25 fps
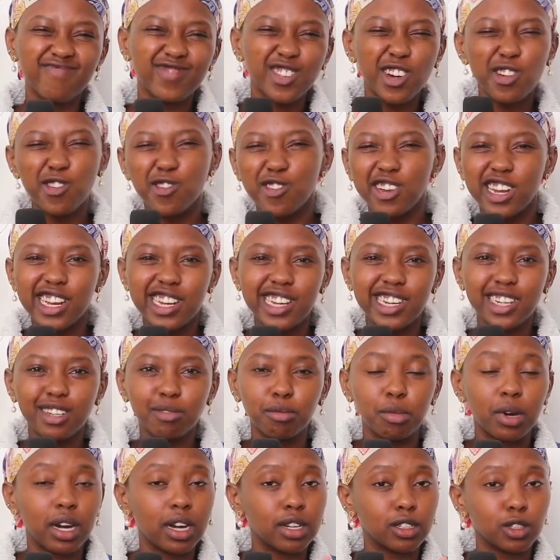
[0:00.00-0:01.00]
not really.
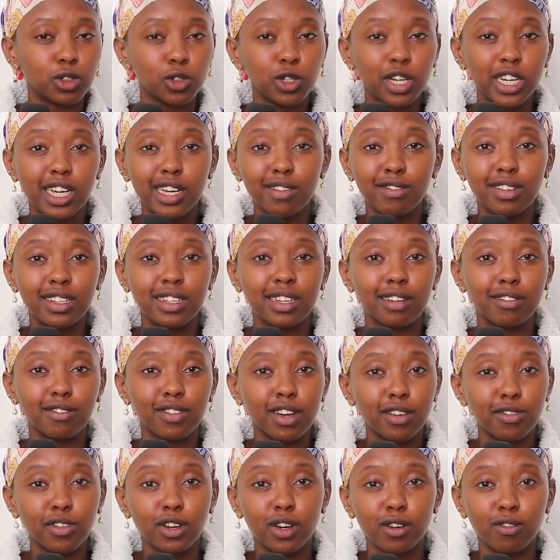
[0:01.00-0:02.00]
So I give it a
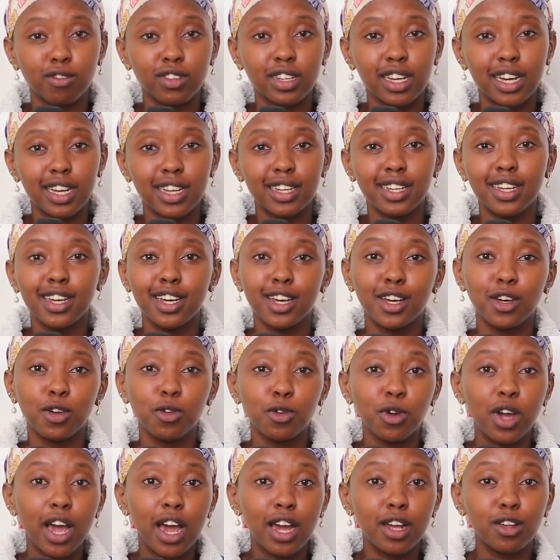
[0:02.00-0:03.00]
5 out of 10.
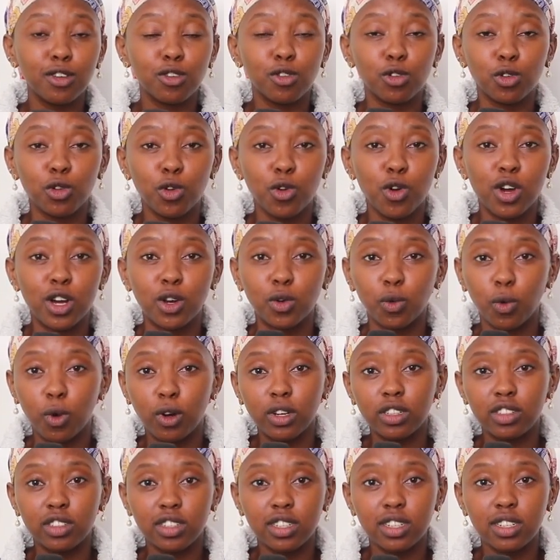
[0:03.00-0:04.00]
You guys should go and
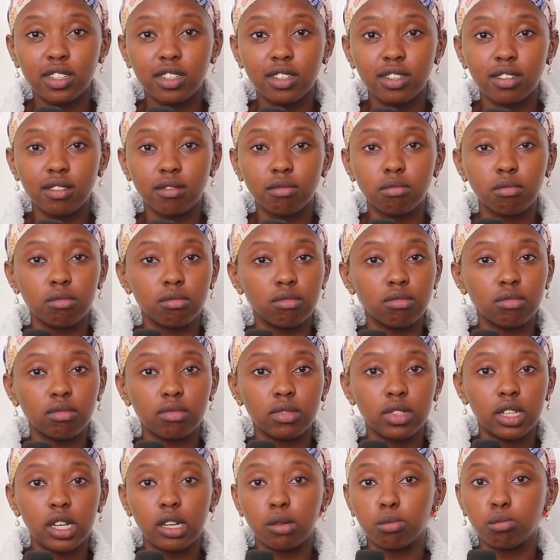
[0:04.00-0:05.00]
watch it.
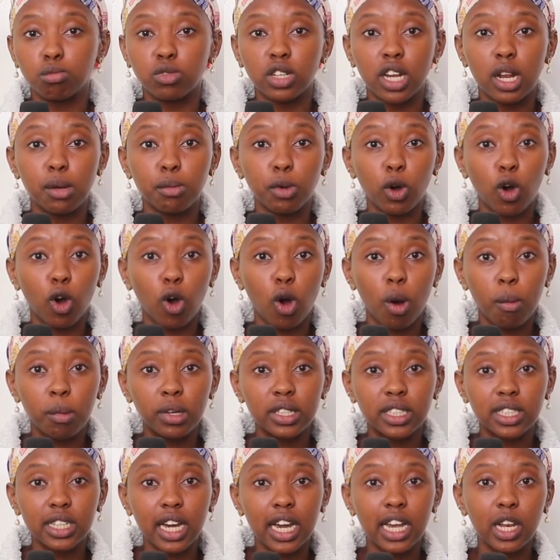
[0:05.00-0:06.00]
Tanambia kwa
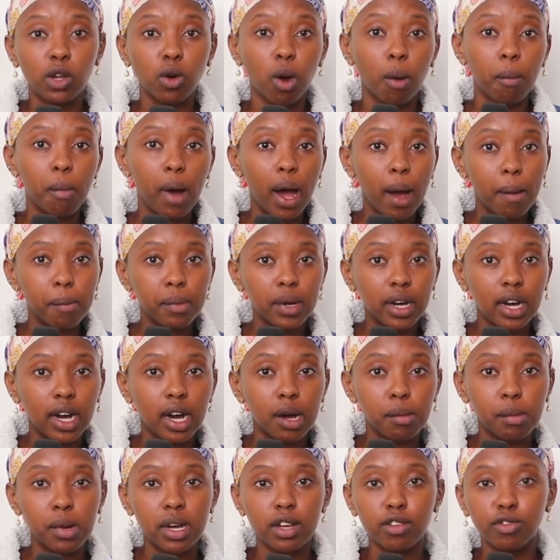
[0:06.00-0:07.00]
comments kaili wa bamba,
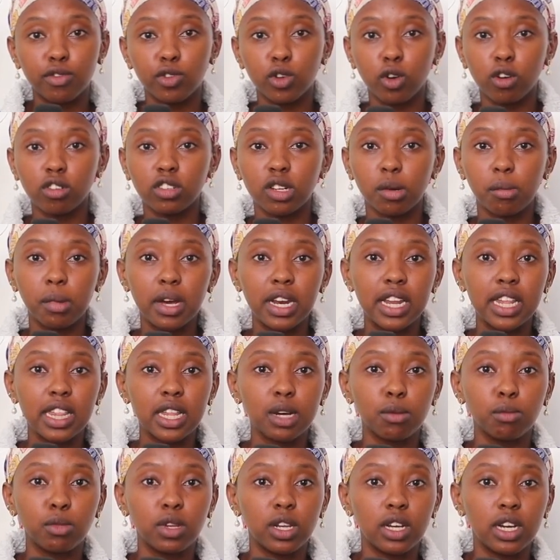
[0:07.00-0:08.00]
ama if not, ama
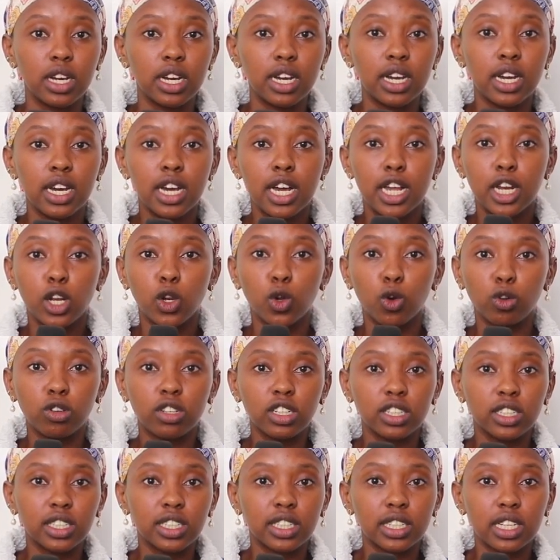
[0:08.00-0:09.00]
anything mli
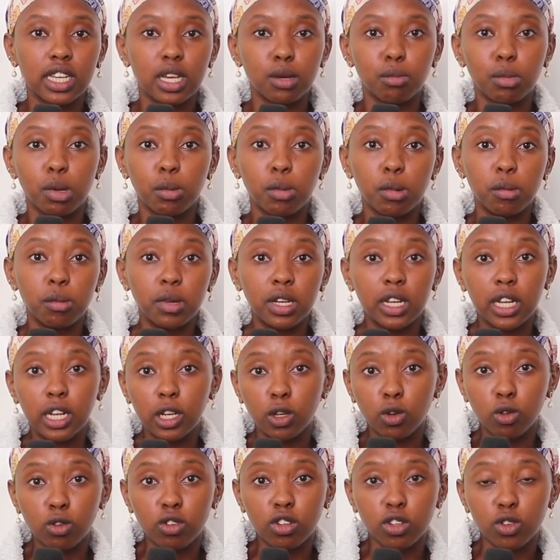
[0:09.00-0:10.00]
notice senye, maybe me
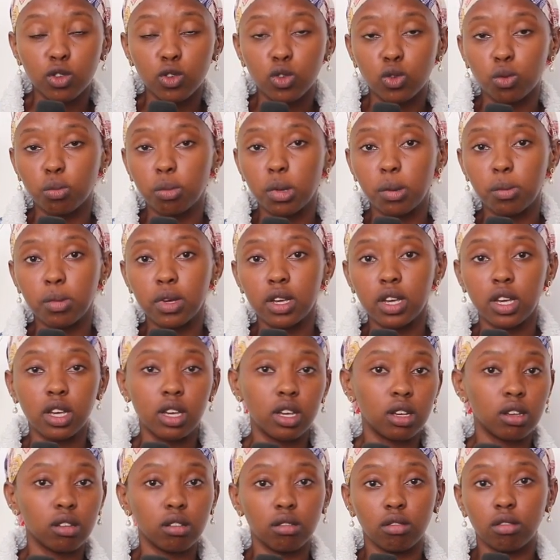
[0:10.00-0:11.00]
nili notice because
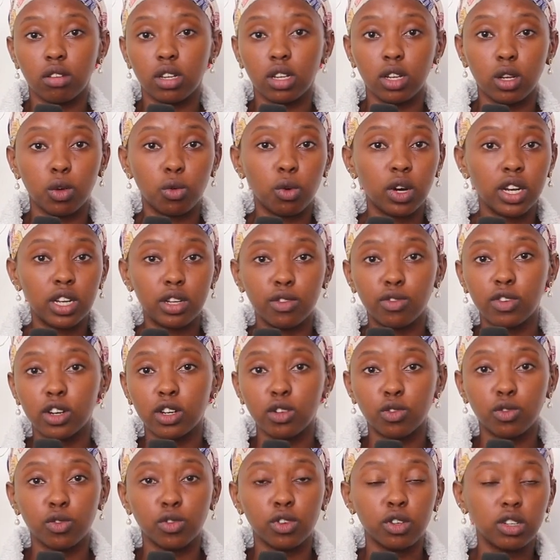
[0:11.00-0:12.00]
mimi ilikuwa
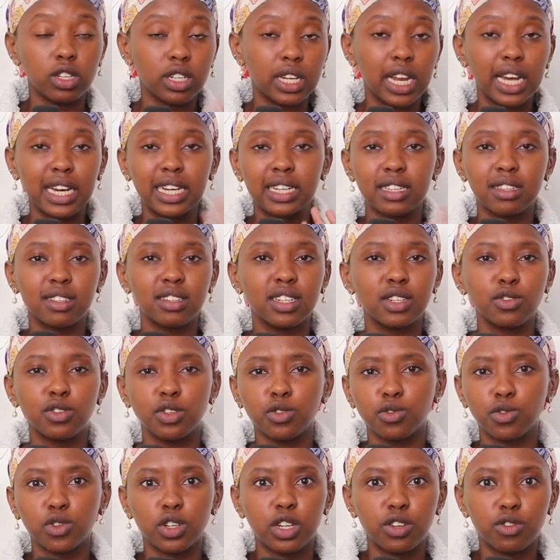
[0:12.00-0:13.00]
different, like it's
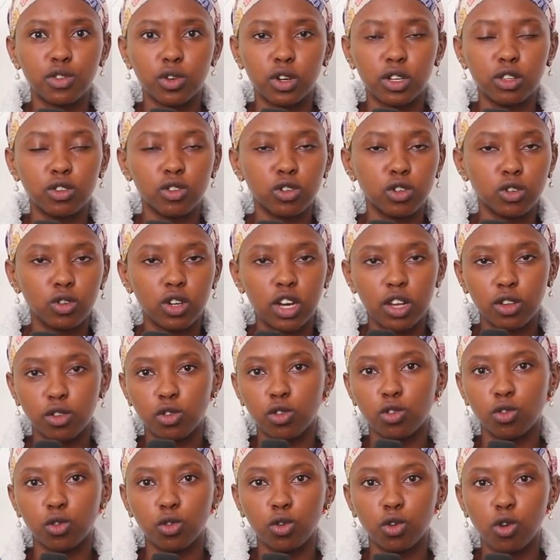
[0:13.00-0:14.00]
different for everyone. So you guys
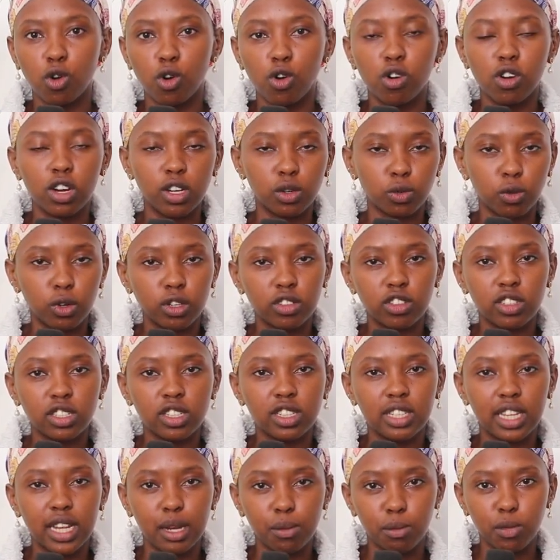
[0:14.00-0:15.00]
should go and watch
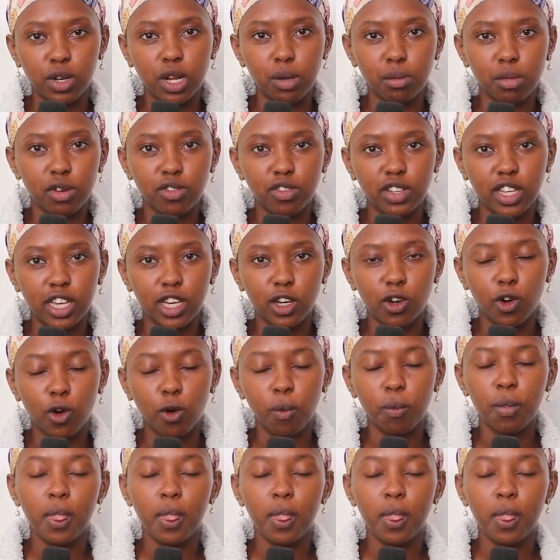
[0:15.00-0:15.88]
it, then mniambia venye iko.